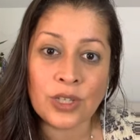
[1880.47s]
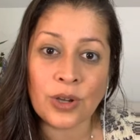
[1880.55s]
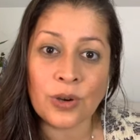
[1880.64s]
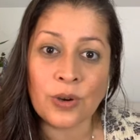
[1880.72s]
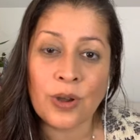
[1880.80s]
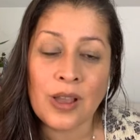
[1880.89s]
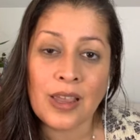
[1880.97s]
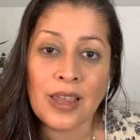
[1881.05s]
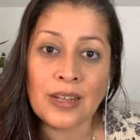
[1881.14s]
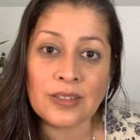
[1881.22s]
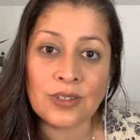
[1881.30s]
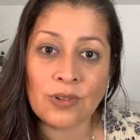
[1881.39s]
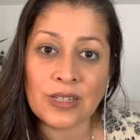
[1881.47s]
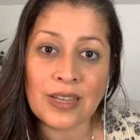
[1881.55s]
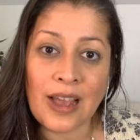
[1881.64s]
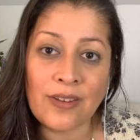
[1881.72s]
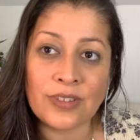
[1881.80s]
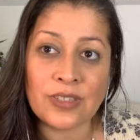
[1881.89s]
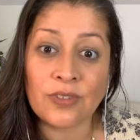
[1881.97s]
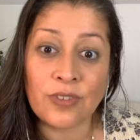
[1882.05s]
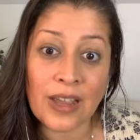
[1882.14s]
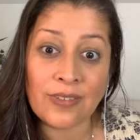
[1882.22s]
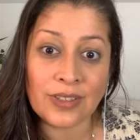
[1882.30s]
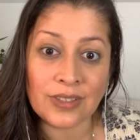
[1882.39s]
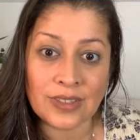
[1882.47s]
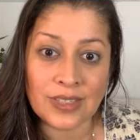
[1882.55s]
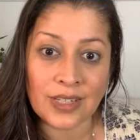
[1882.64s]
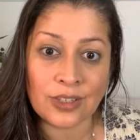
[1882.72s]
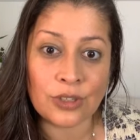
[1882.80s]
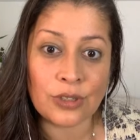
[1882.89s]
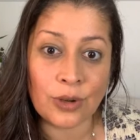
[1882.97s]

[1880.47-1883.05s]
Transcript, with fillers: So, it's going to have a survival instinct.